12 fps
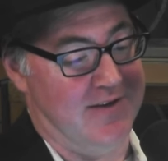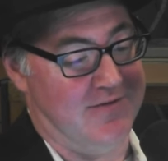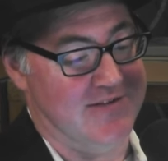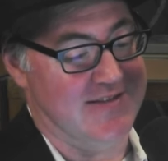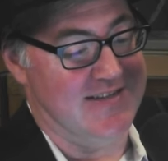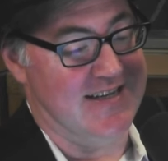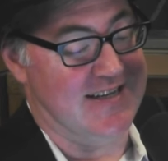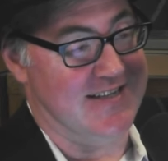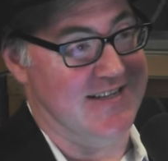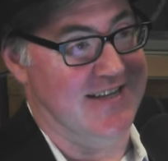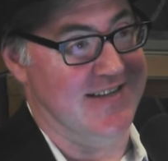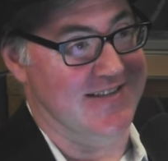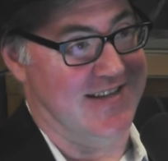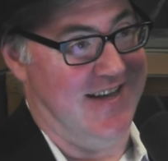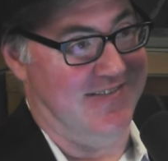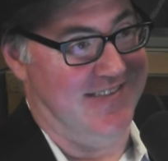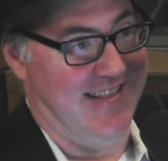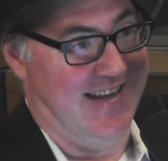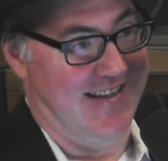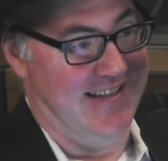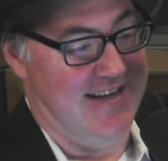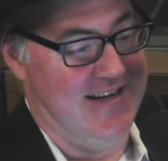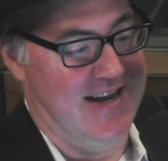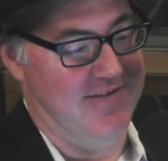for 6 years after that. They
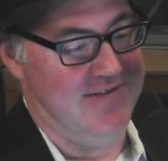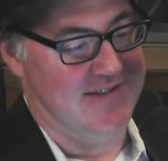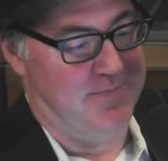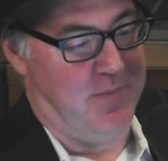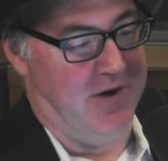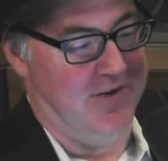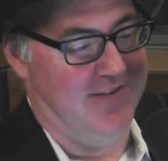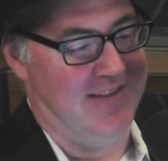never spoke.